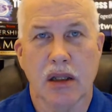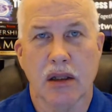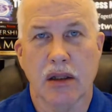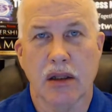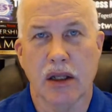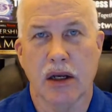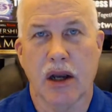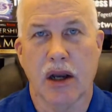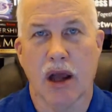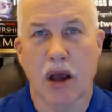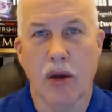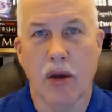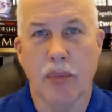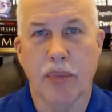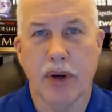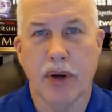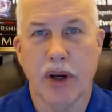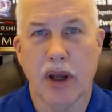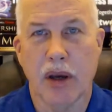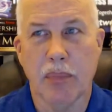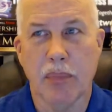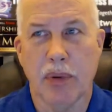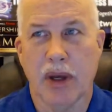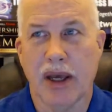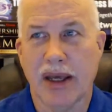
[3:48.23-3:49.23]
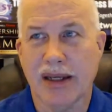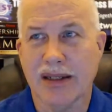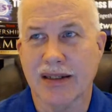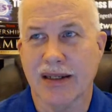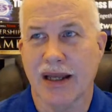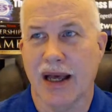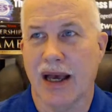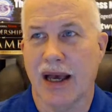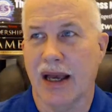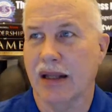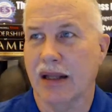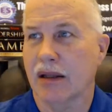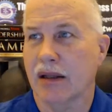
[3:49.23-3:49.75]
then open up a
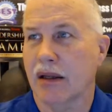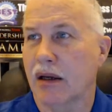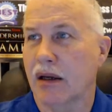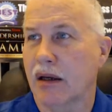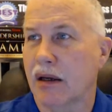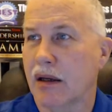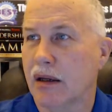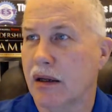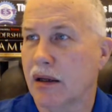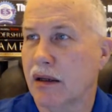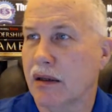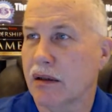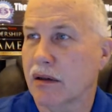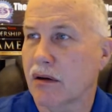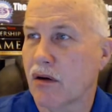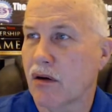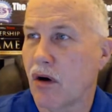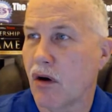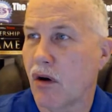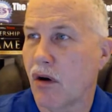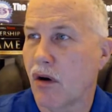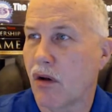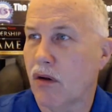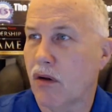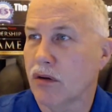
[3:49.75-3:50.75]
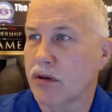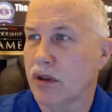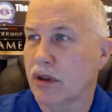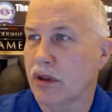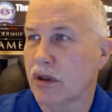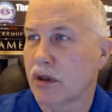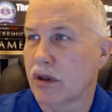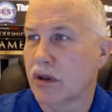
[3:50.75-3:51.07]
site called,